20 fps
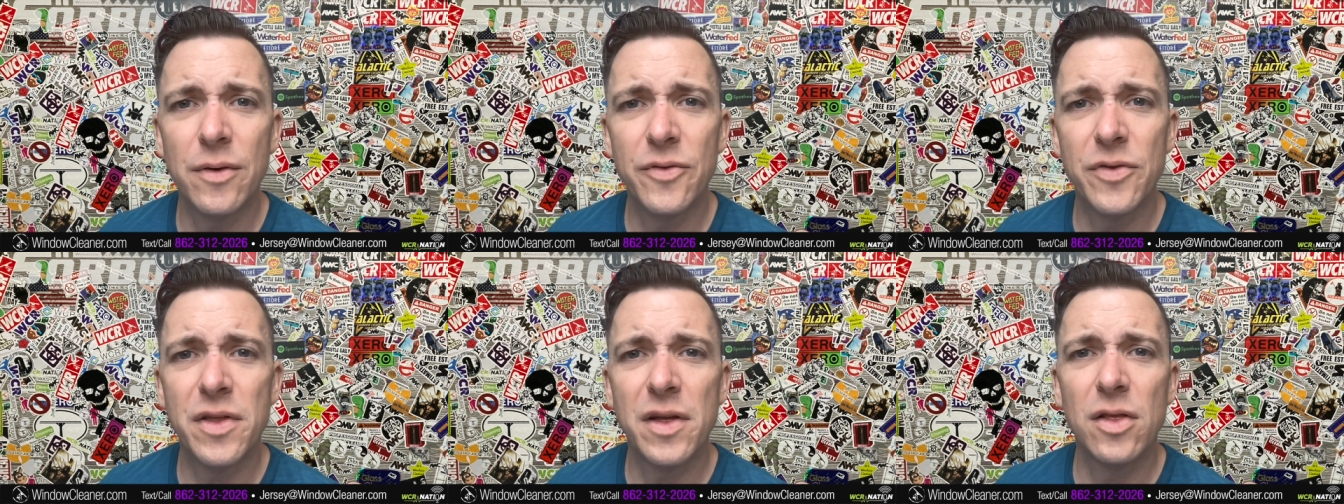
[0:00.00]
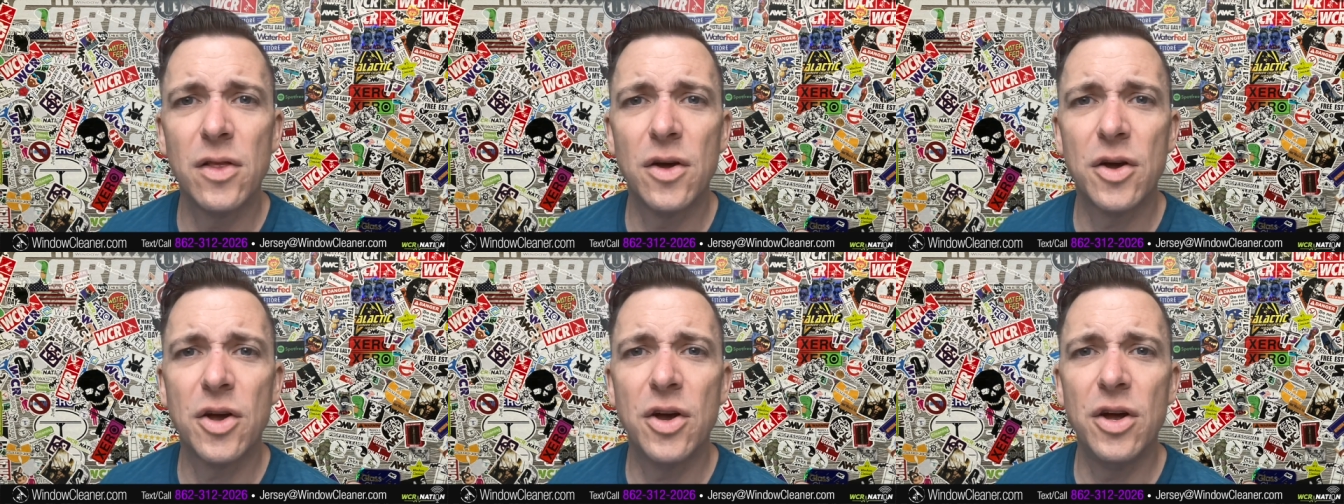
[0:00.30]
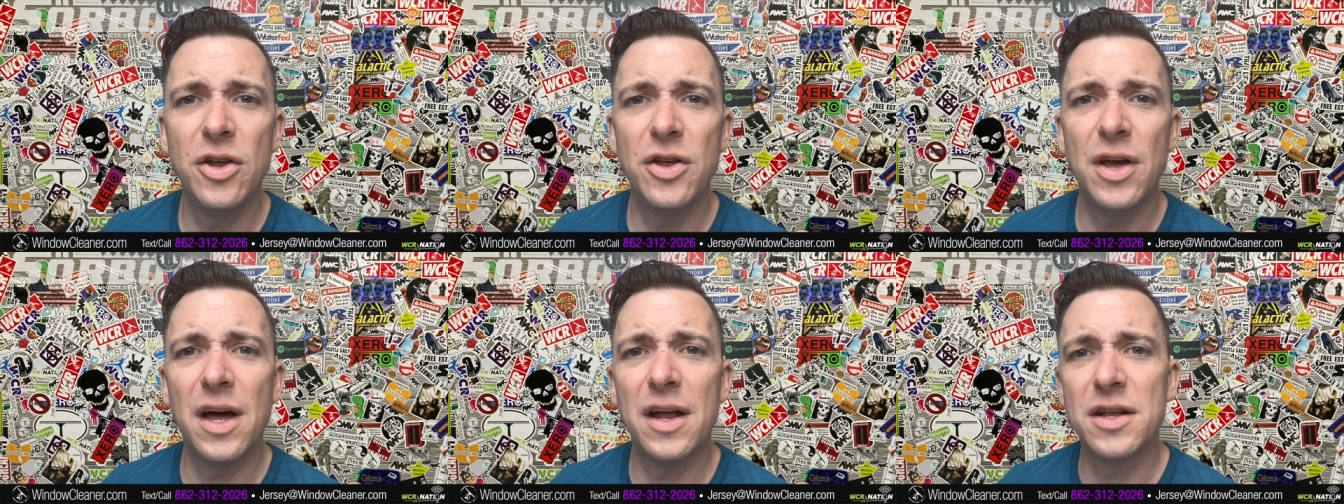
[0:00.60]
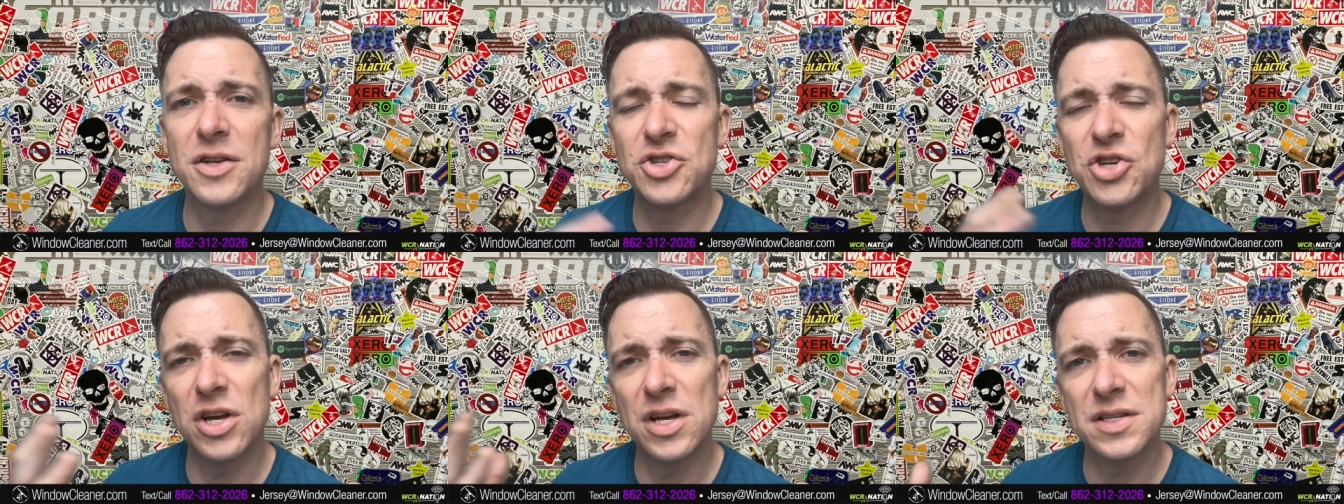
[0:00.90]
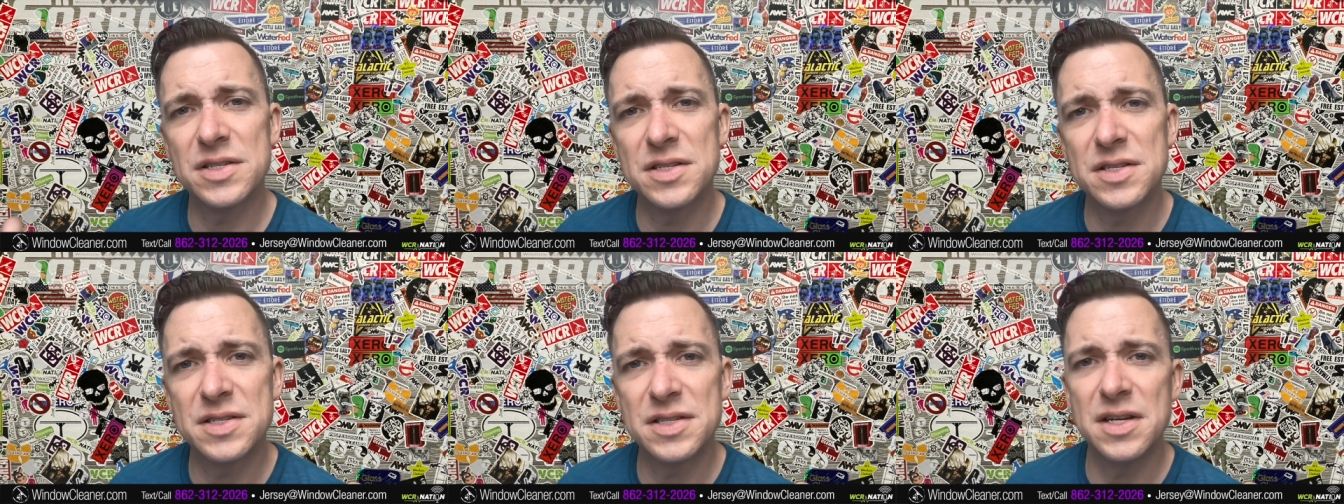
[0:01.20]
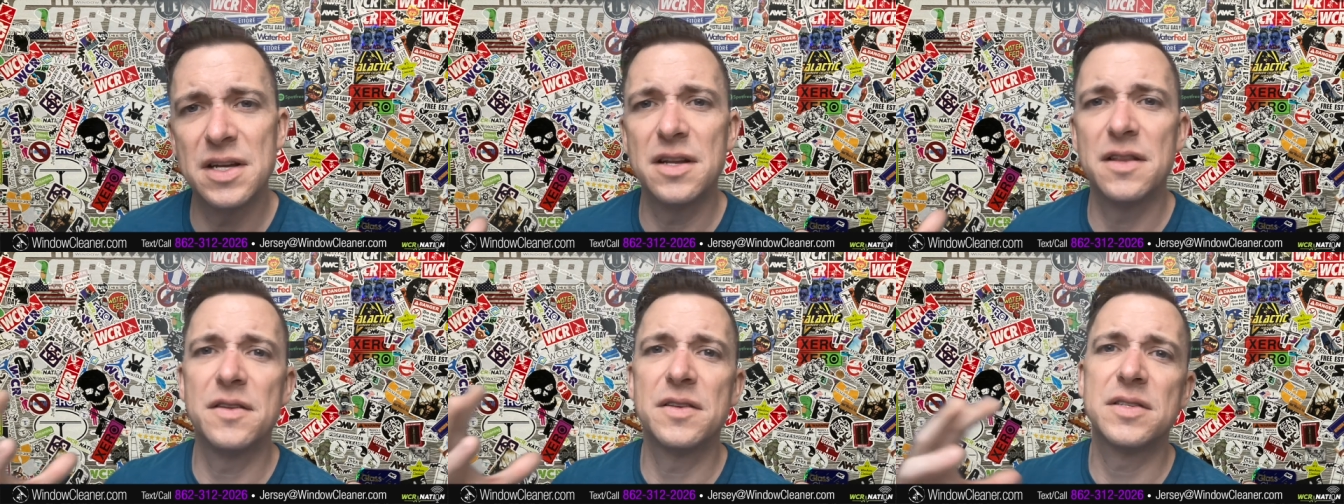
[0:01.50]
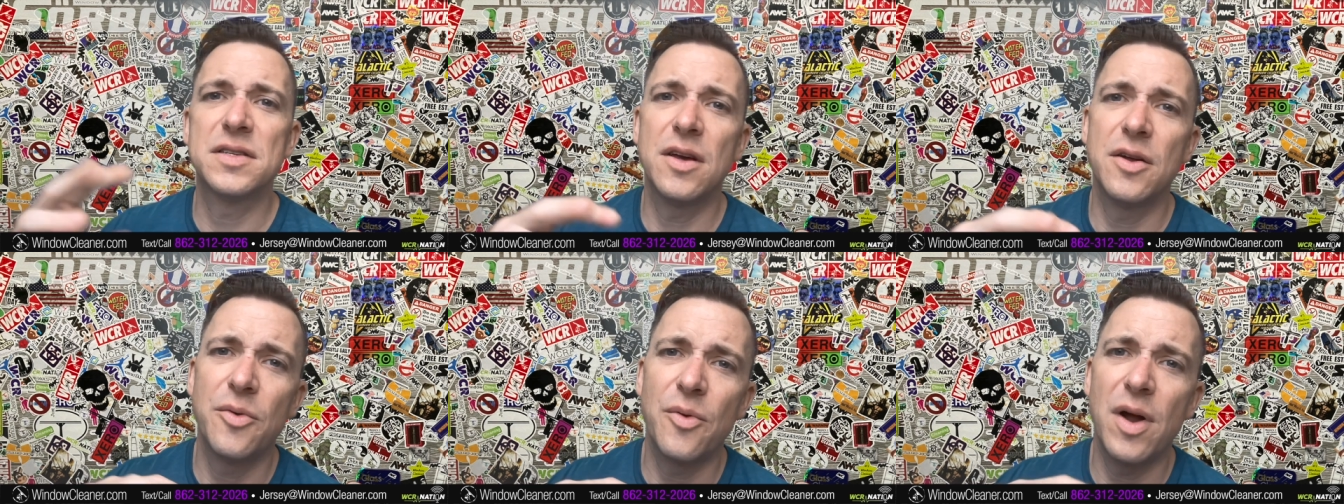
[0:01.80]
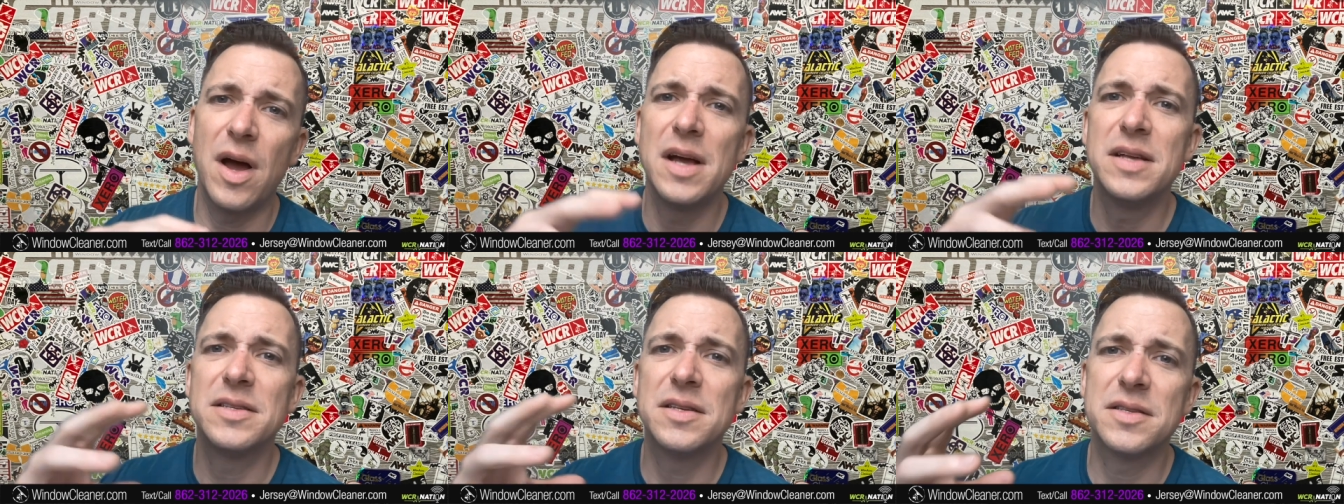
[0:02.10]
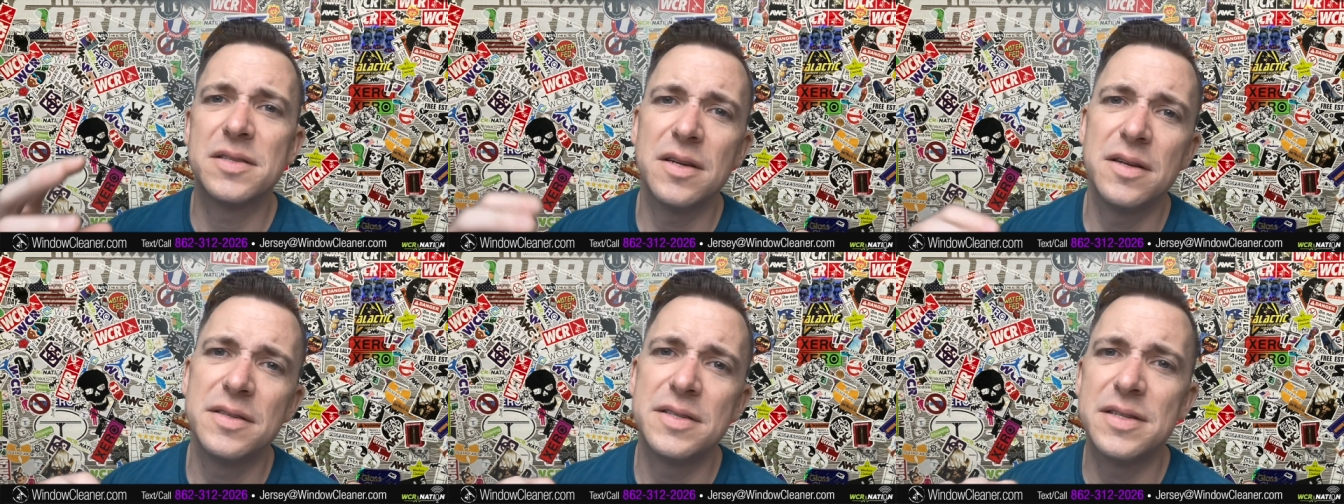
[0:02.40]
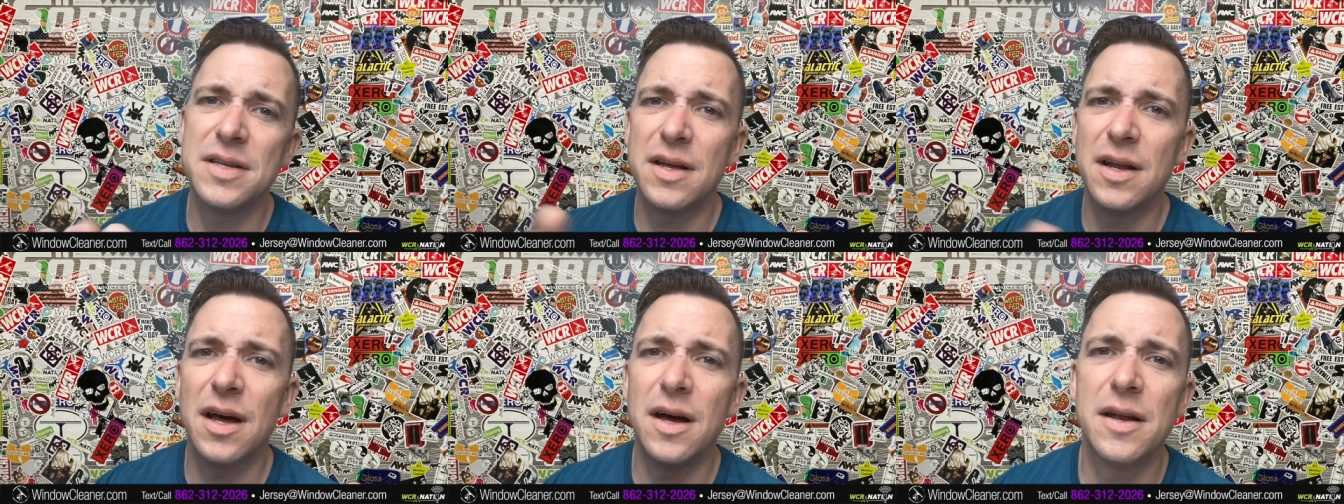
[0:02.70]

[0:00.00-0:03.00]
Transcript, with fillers: Everything looked good? You had a chance to see it in the sunrise, the sunset?